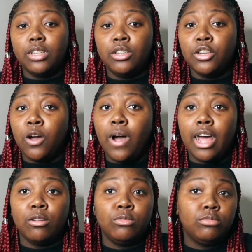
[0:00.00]
You know,
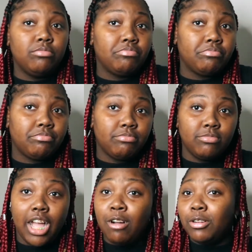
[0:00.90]
I
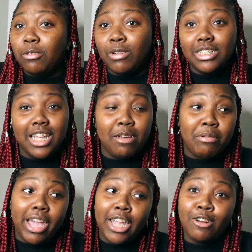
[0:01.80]
wouldn't wish that
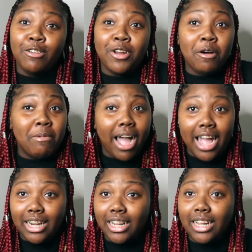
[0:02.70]
pain on
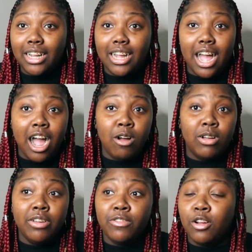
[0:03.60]
nobody,
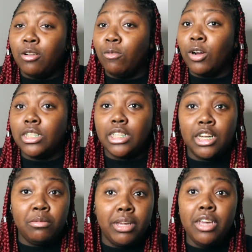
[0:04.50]
even on the worst
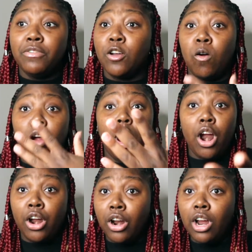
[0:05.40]
enemy, even on
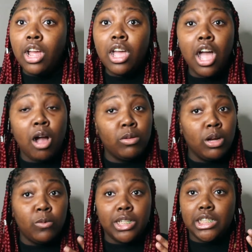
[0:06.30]
her. I
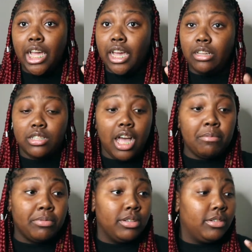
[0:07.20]
wouldn't wish that
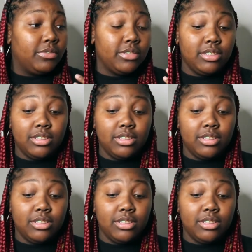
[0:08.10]
type of